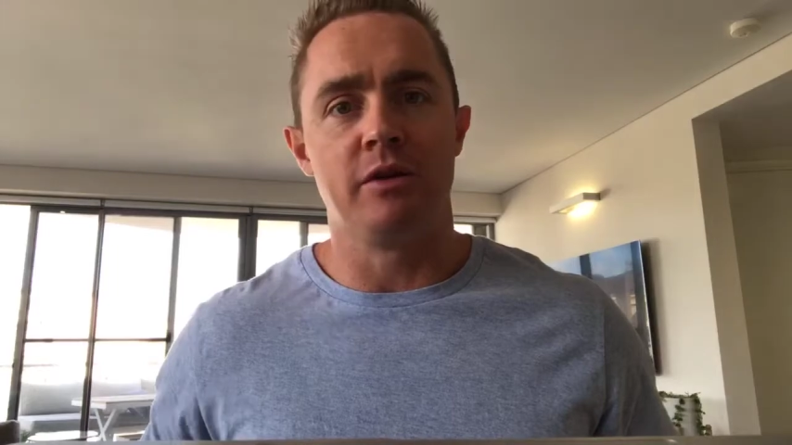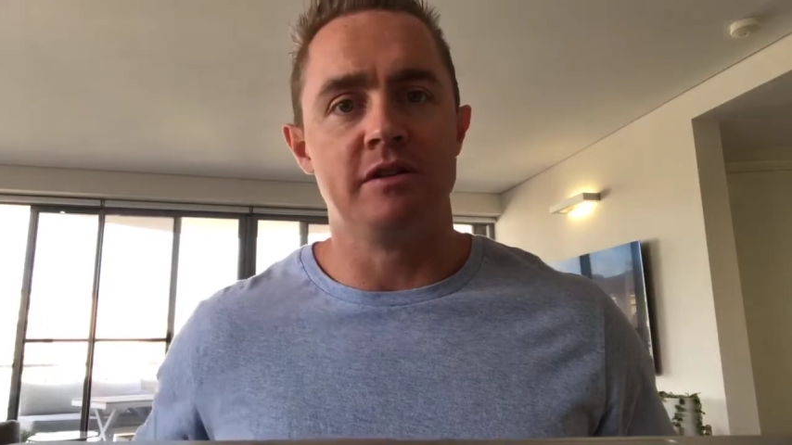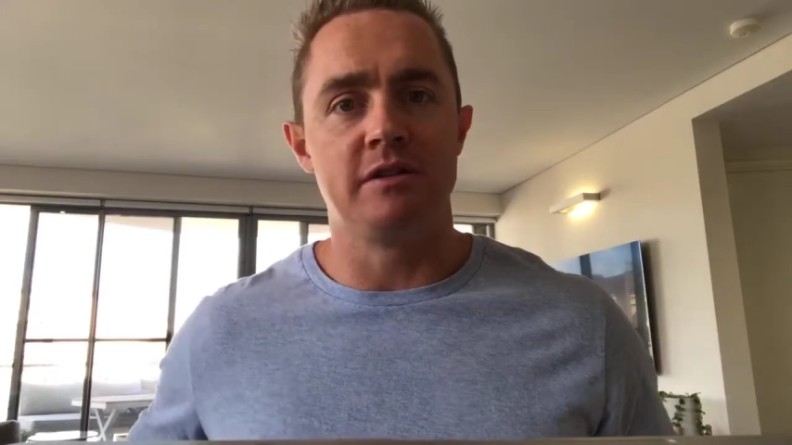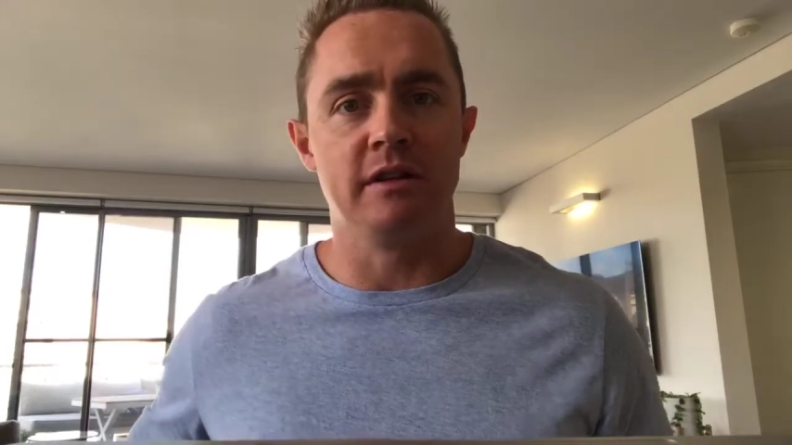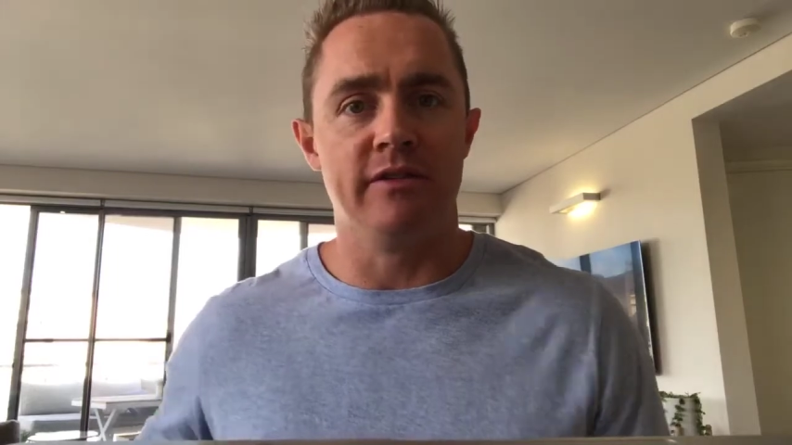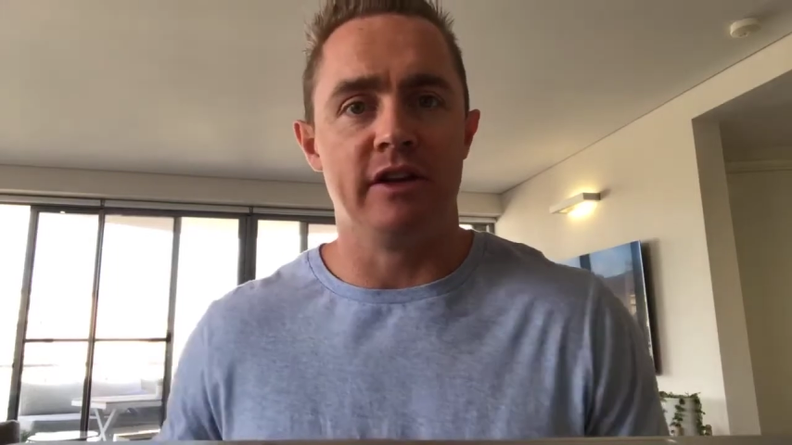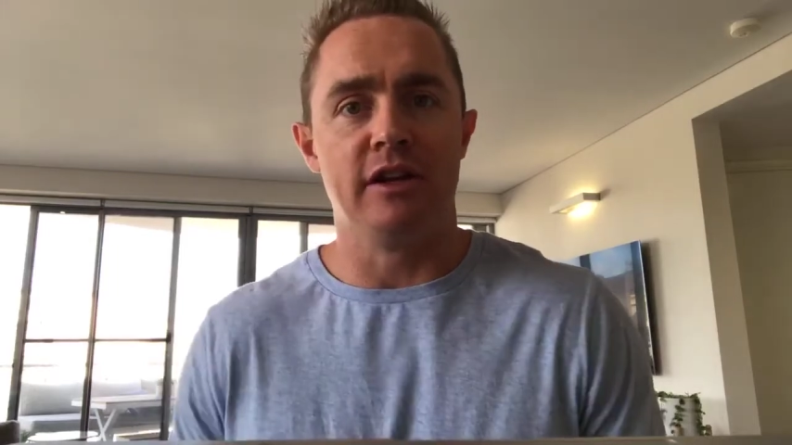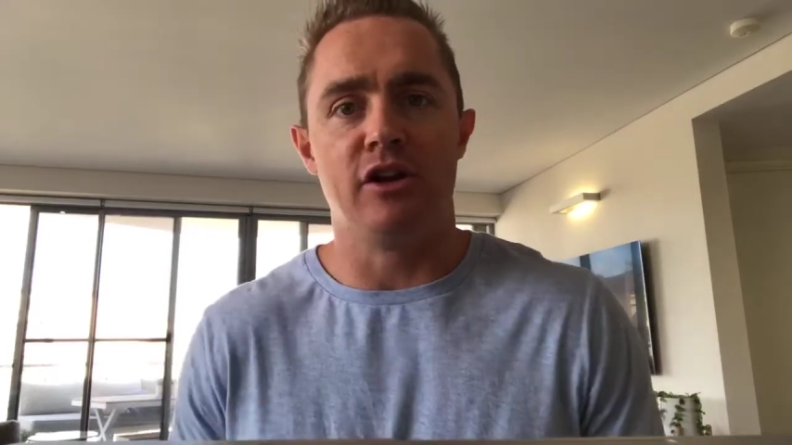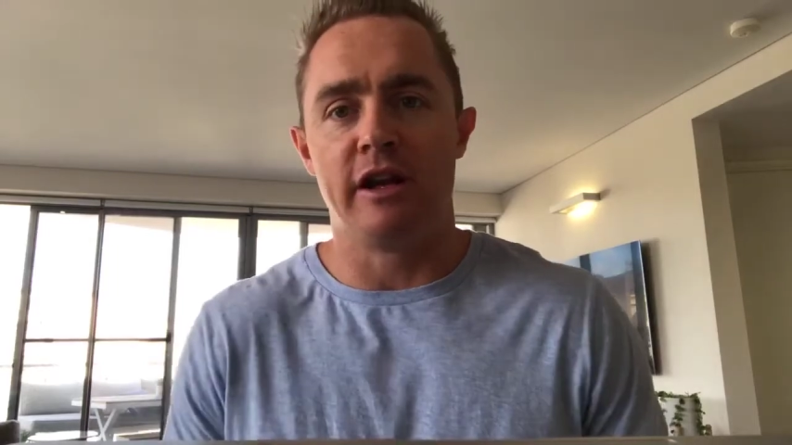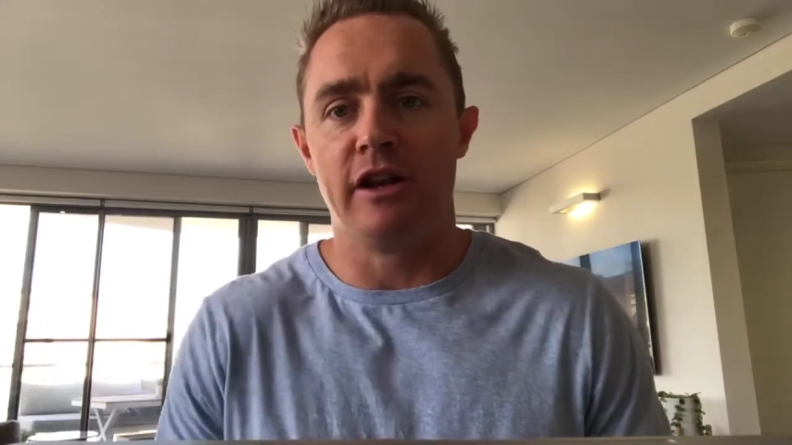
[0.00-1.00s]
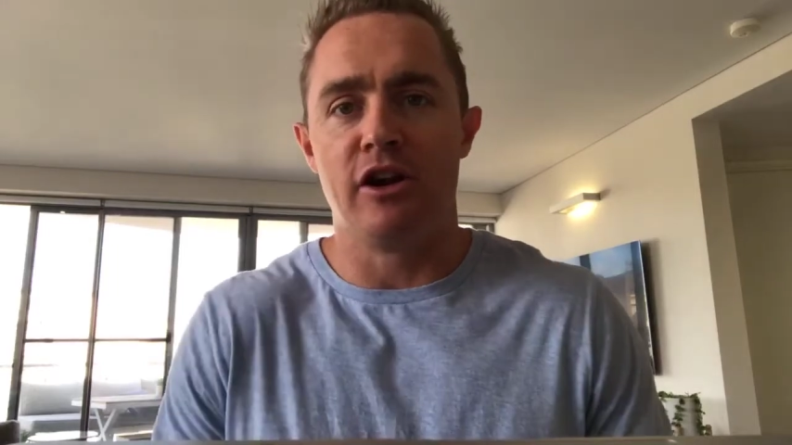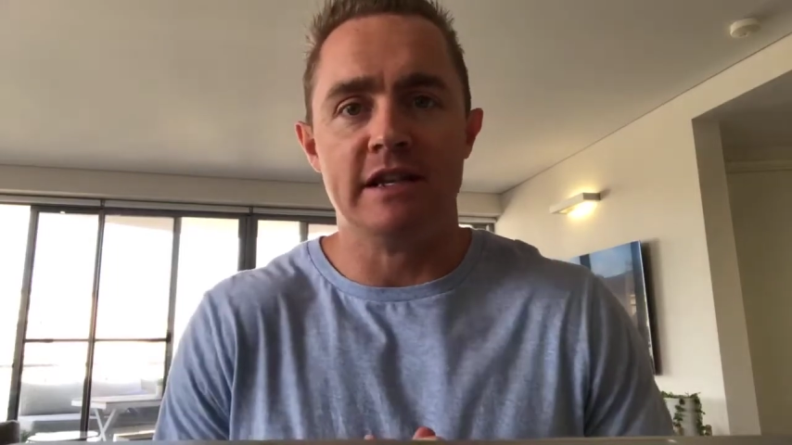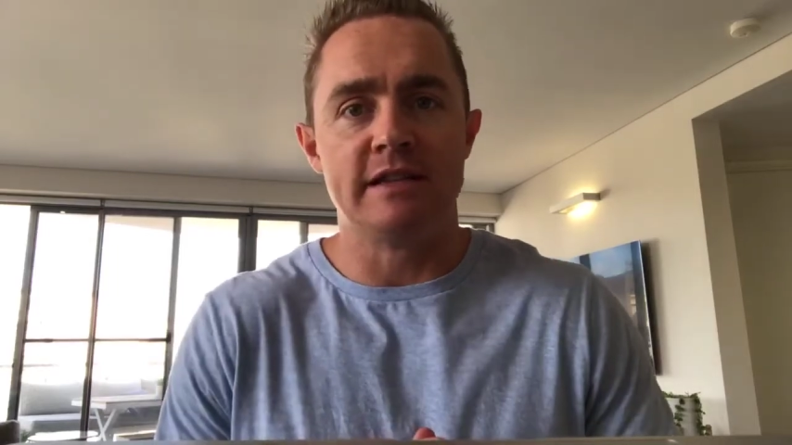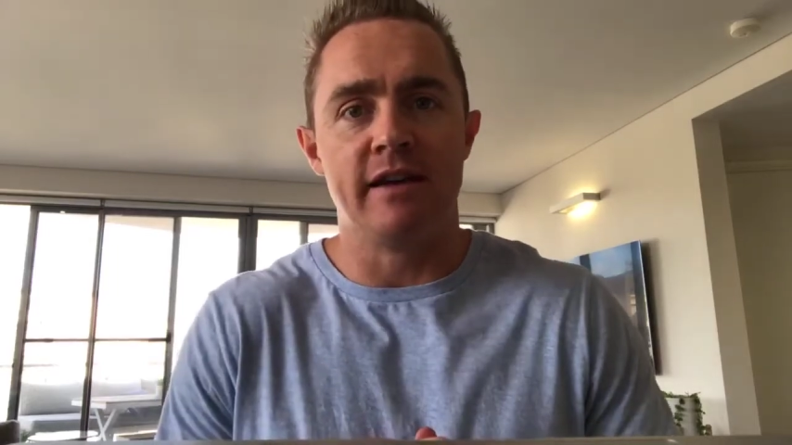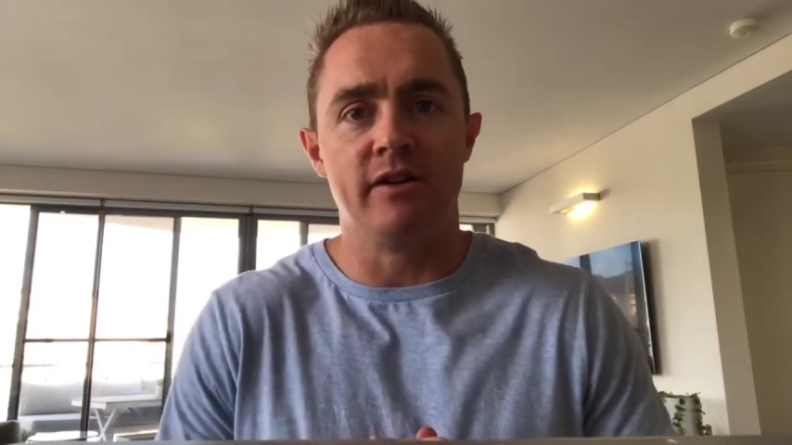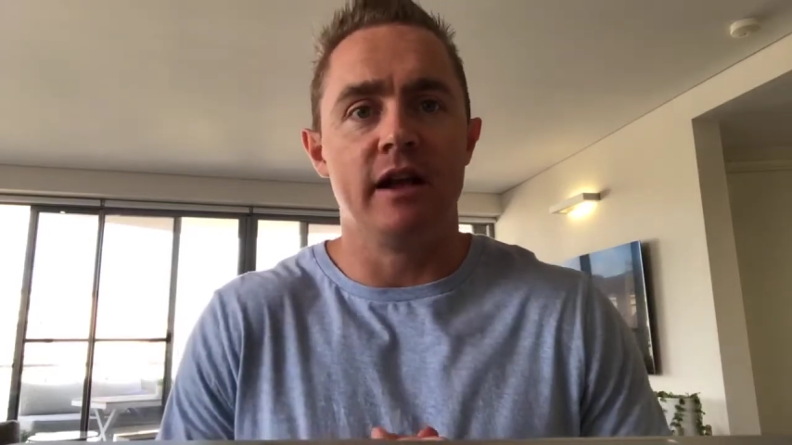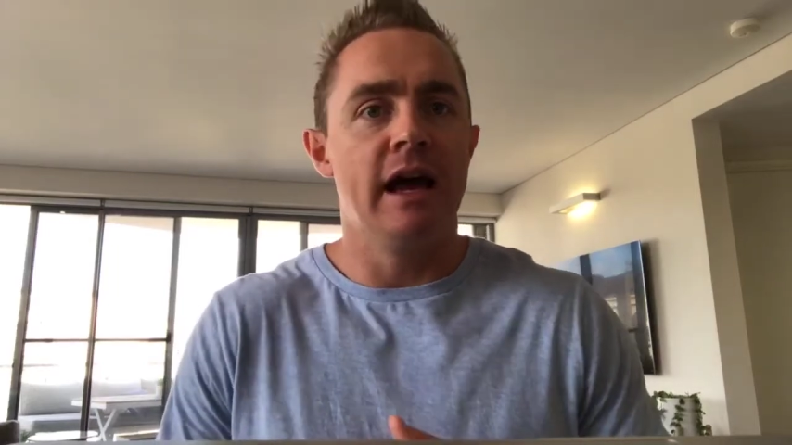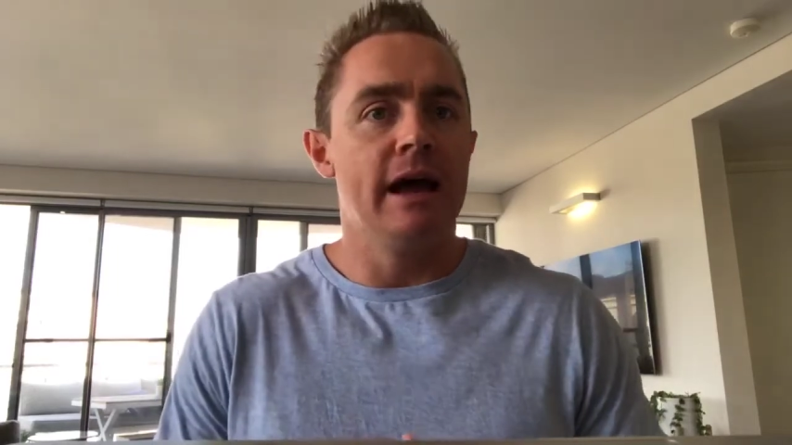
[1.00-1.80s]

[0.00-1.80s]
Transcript: who's still living in 1997.